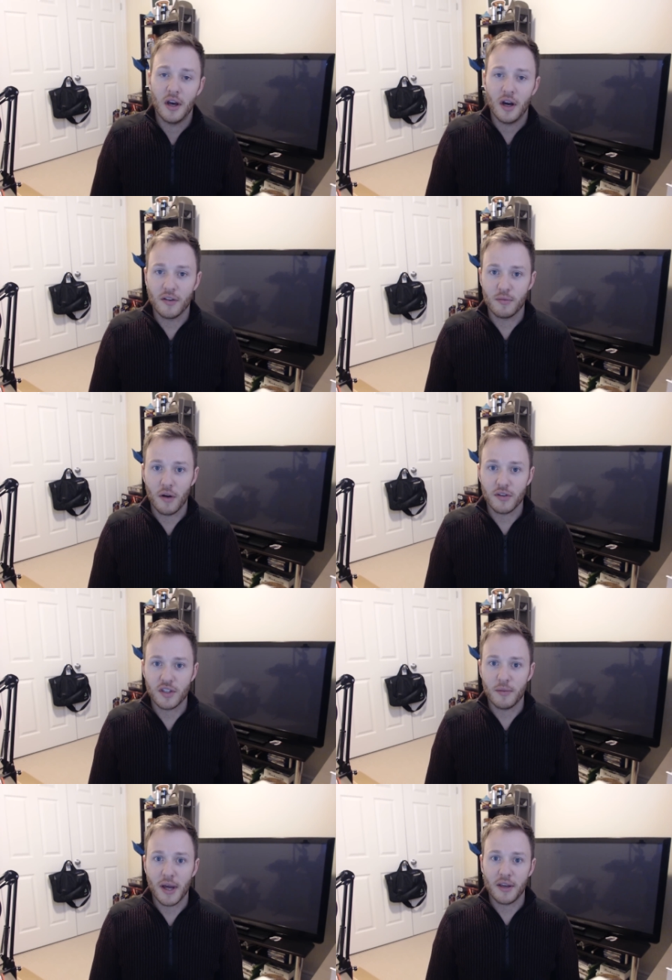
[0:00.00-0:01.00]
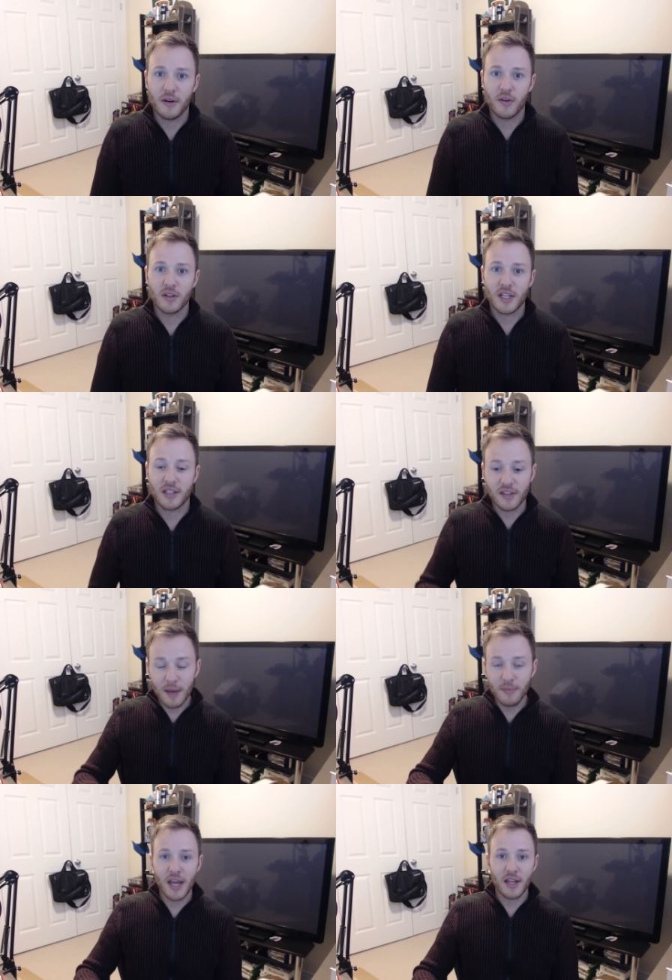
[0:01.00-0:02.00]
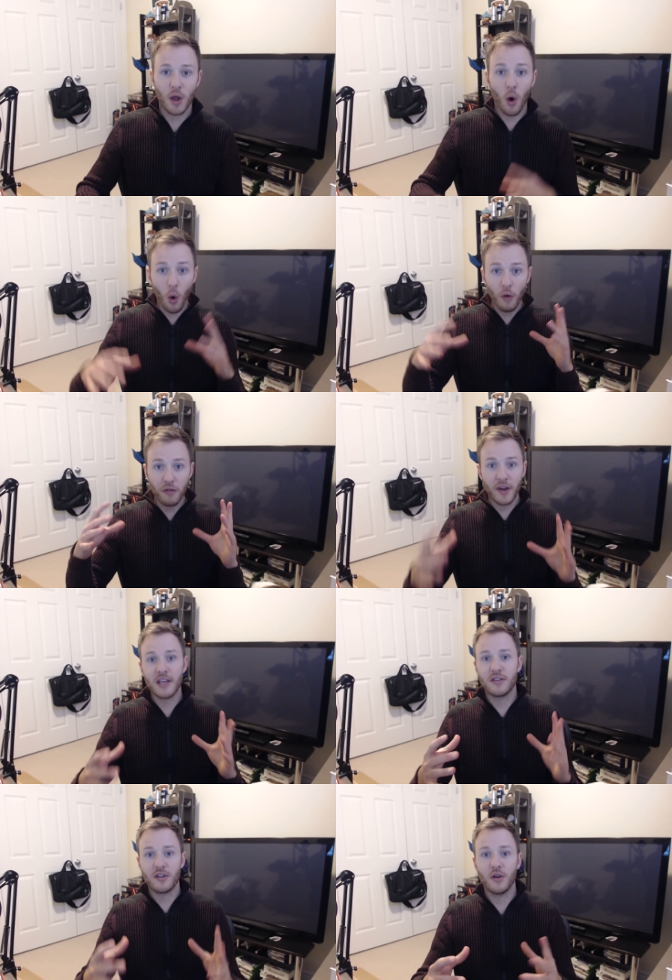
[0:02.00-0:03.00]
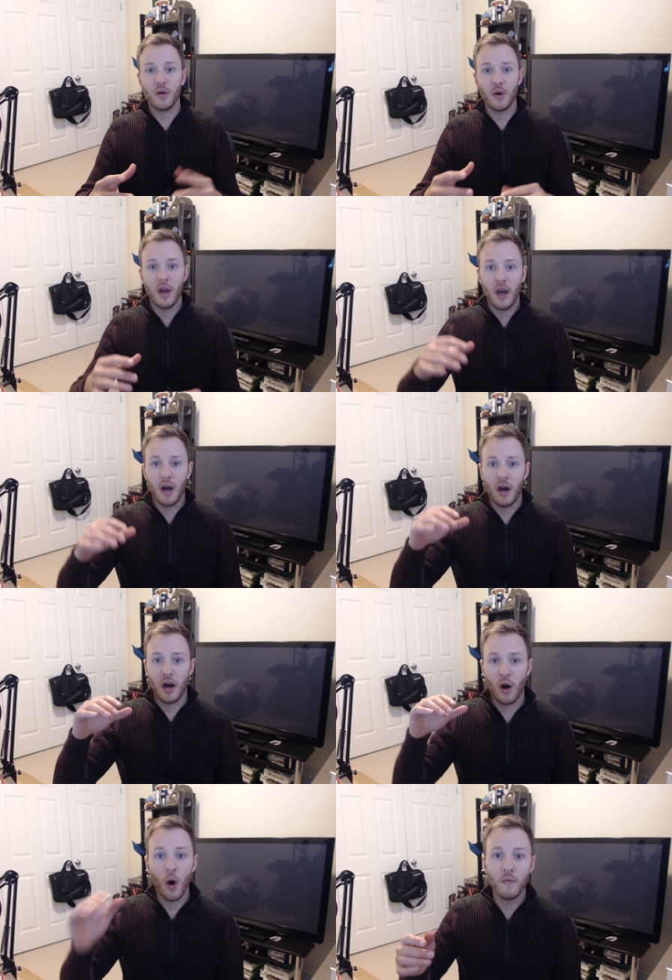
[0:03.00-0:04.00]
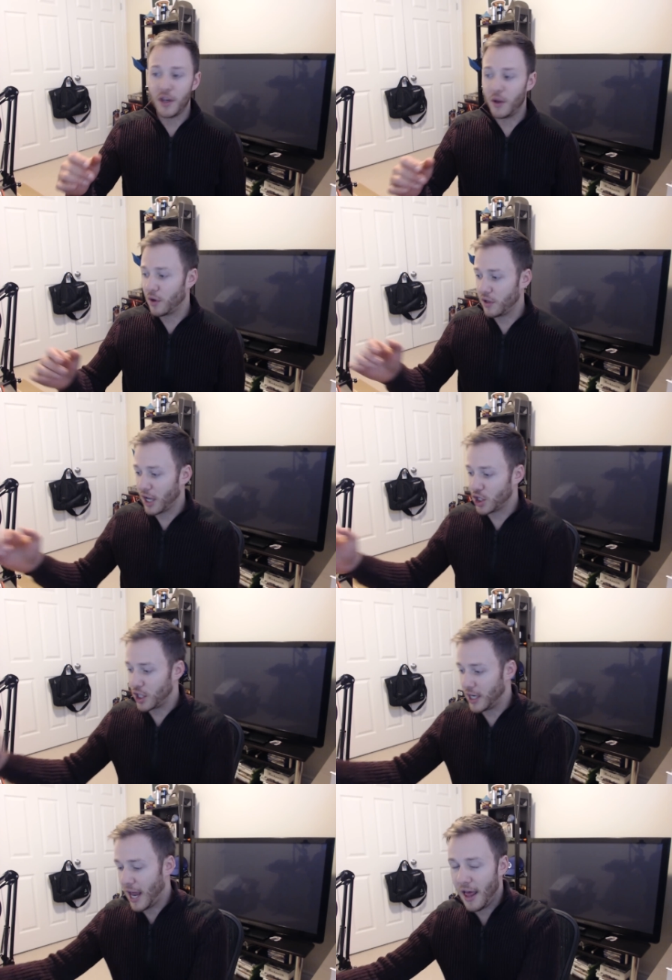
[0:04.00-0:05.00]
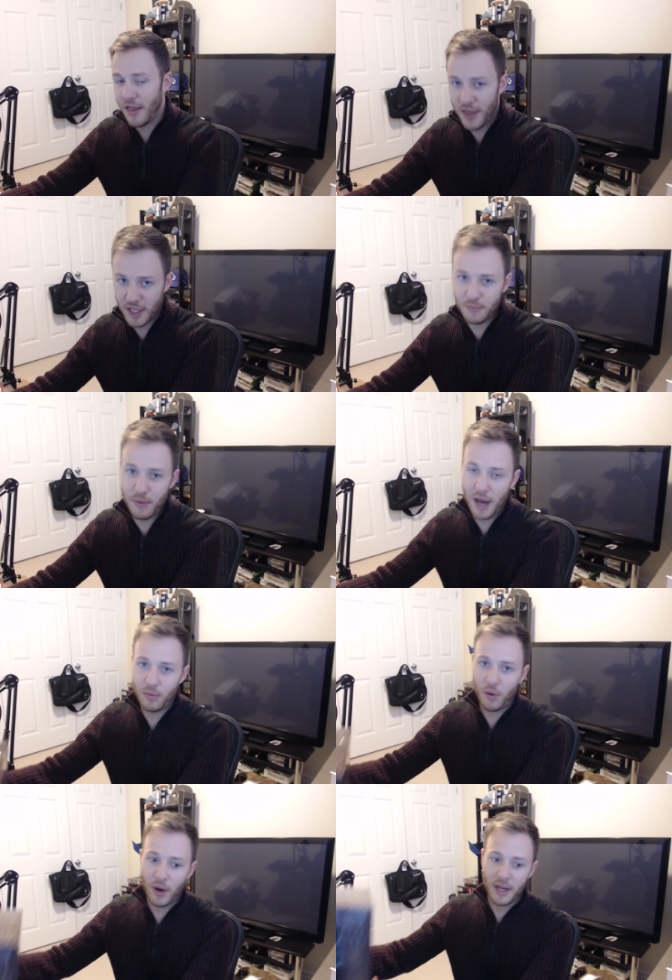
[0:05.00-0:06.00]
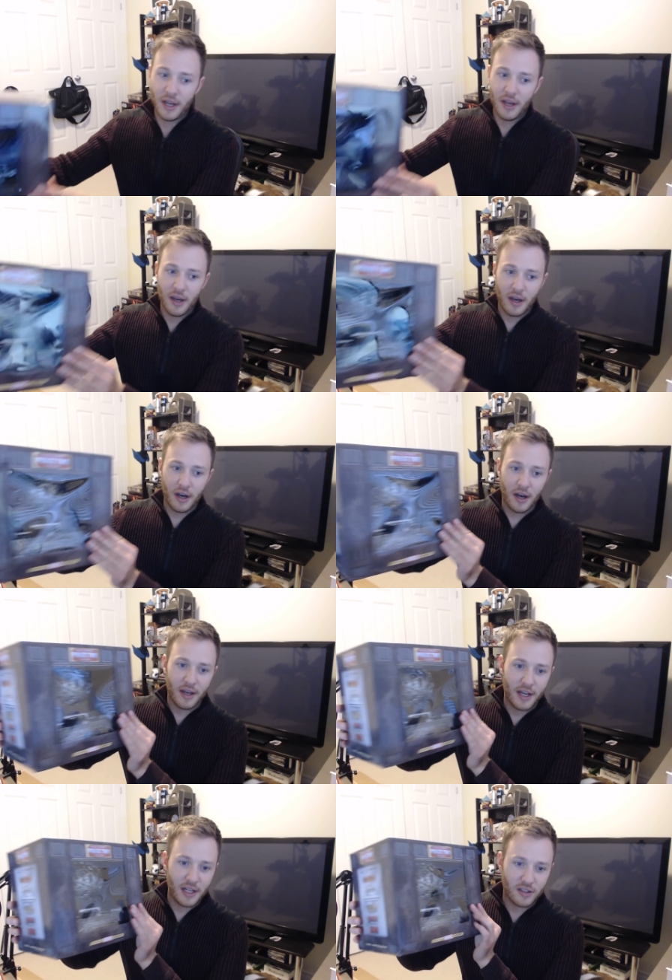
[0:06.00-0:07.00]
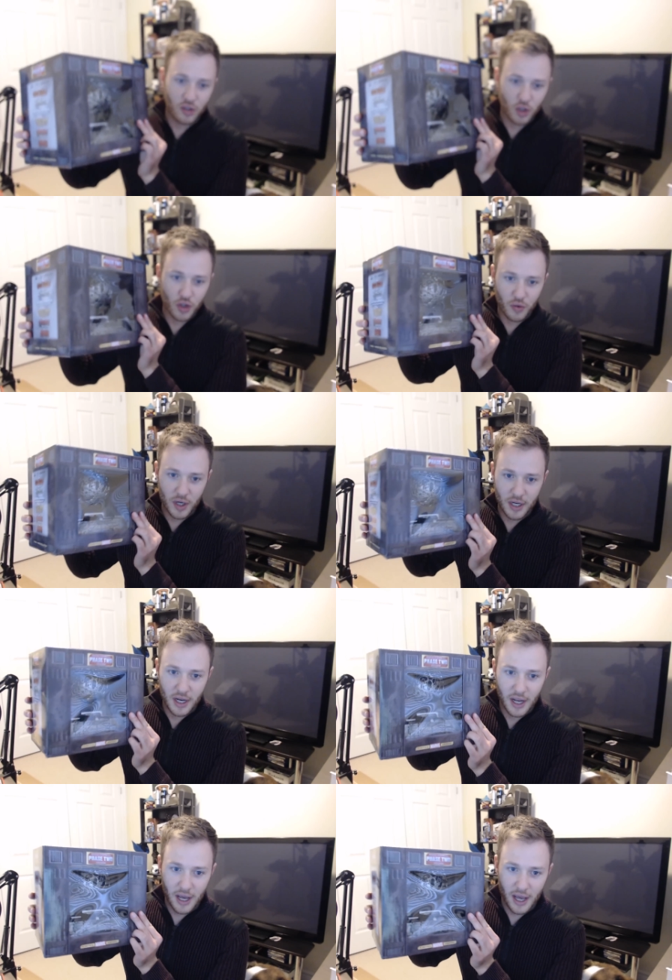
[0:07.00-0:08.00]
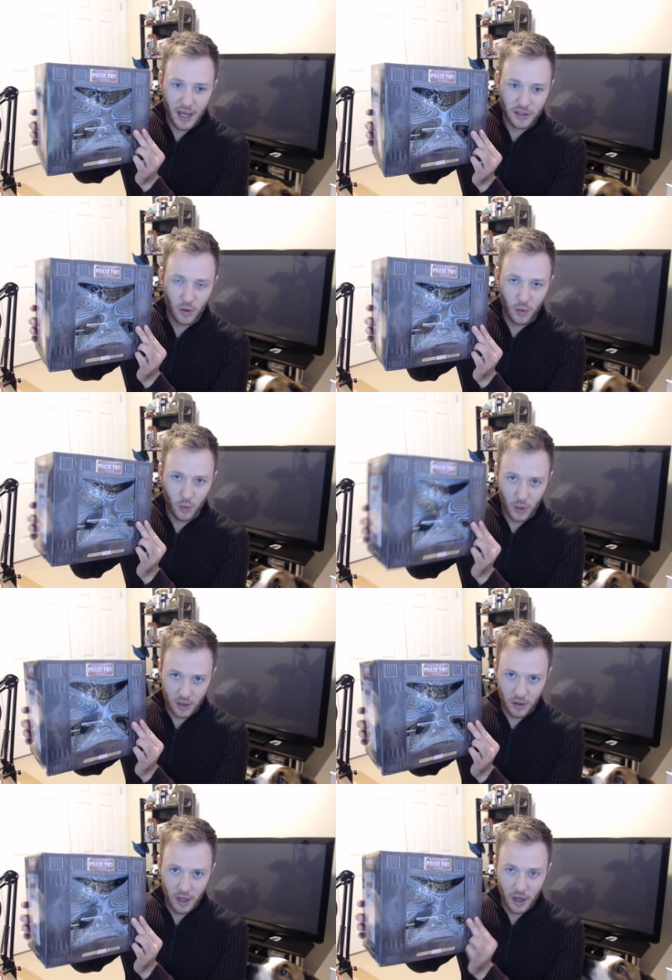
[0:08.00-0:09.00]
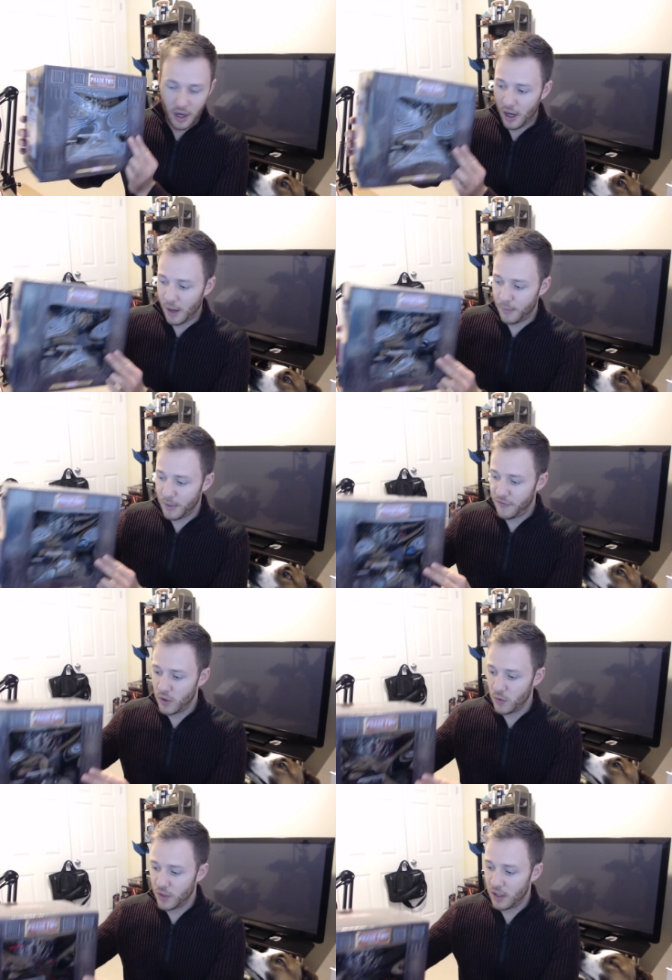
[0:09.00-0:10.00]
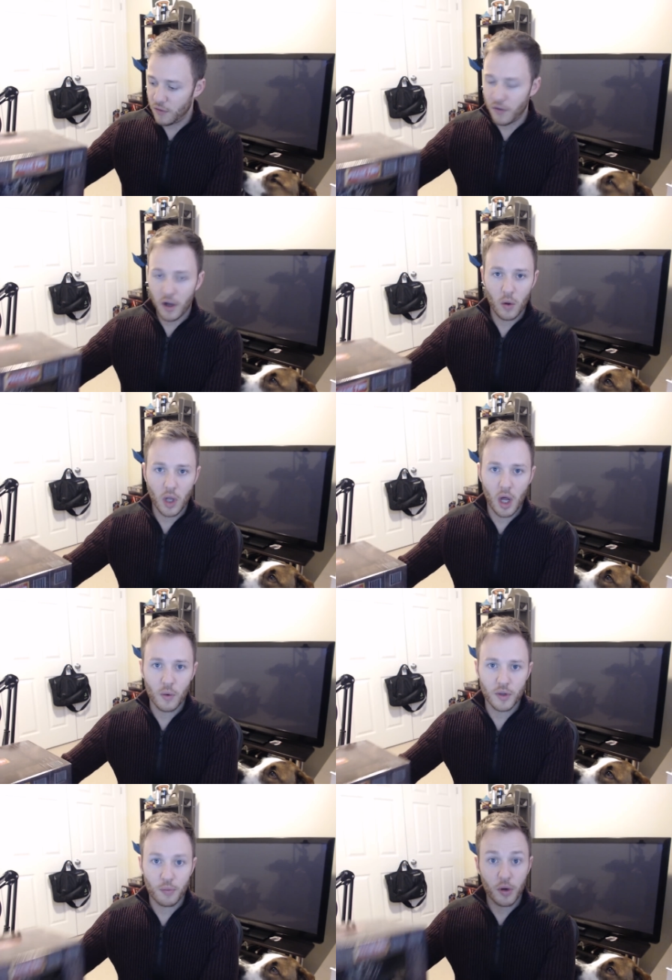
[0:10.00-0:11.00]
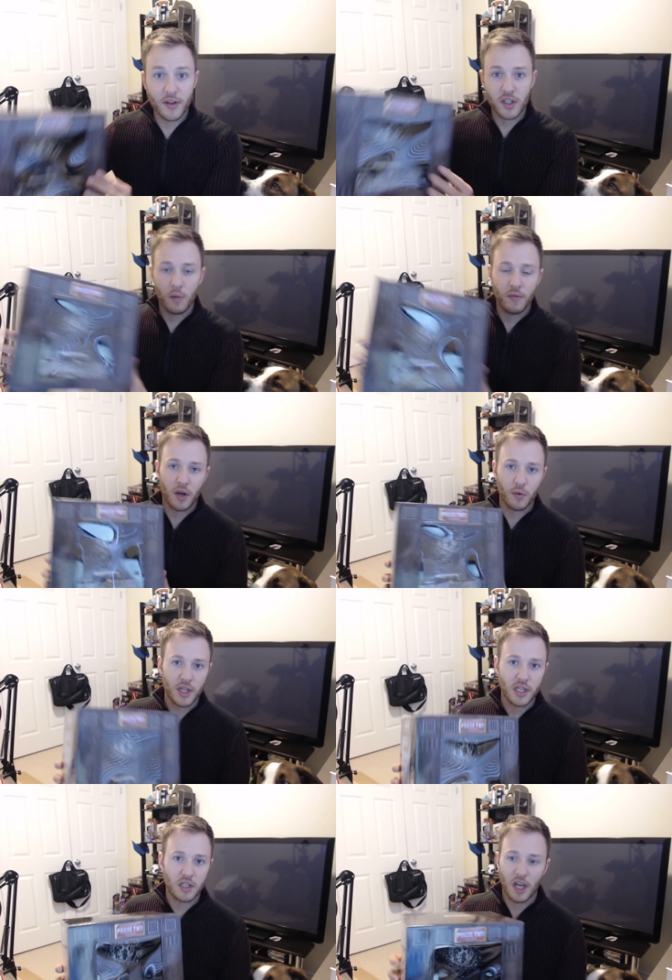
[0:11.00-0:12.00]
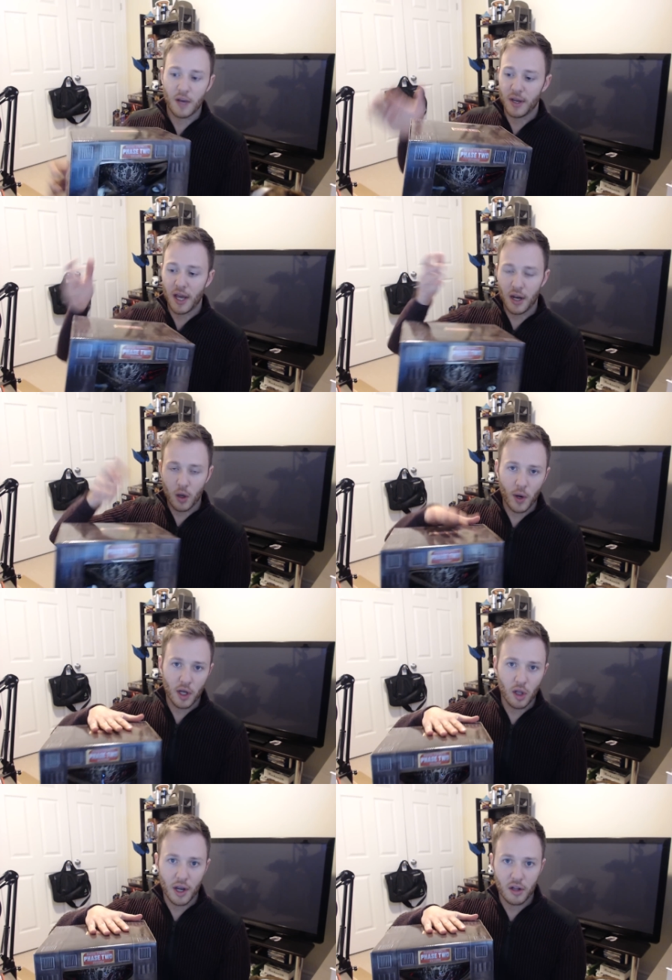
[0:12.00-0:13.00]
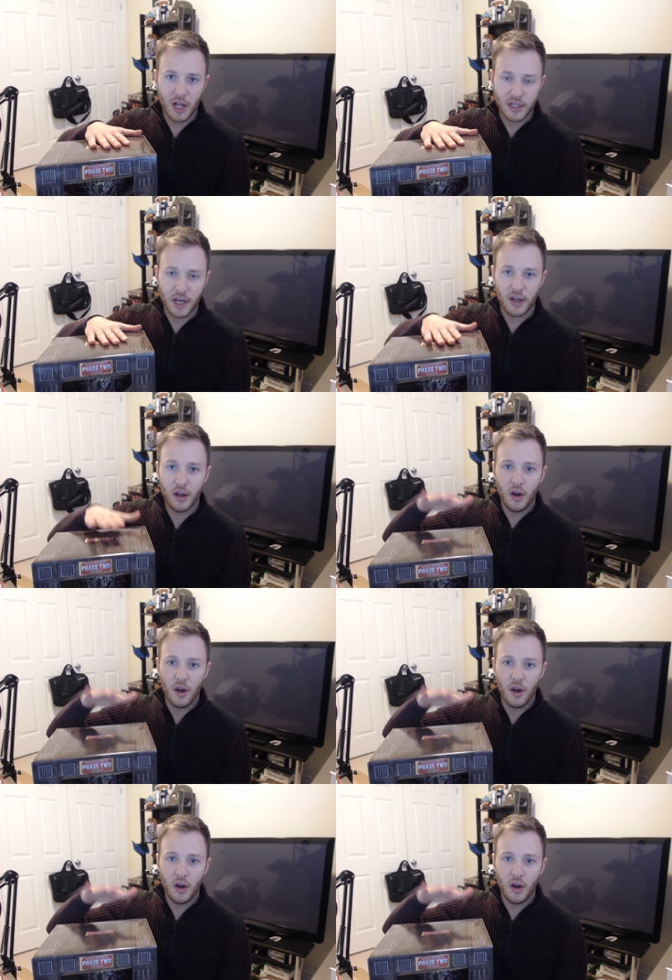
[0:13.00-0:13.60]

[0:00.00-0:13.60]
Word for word: of the Marvel Cinematic Universe, it's the same day the whole Phase 2 uh, home video collection, this bad boy, uh, hits the street as well. Um, if you didn't follow along with the previous home video releases, I've been kind of going along collecting